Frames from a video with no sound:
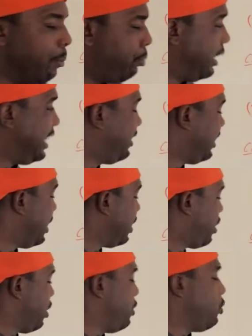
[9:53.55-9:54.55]
But he said he
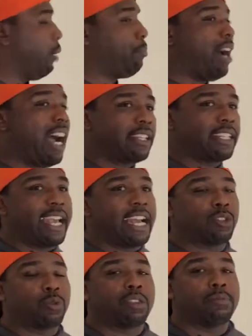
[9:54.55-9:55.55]
couldn't do a
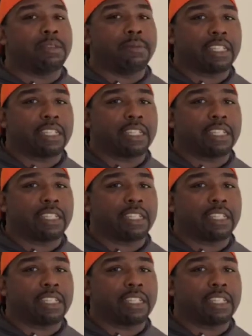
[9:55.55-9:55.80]
podcast with me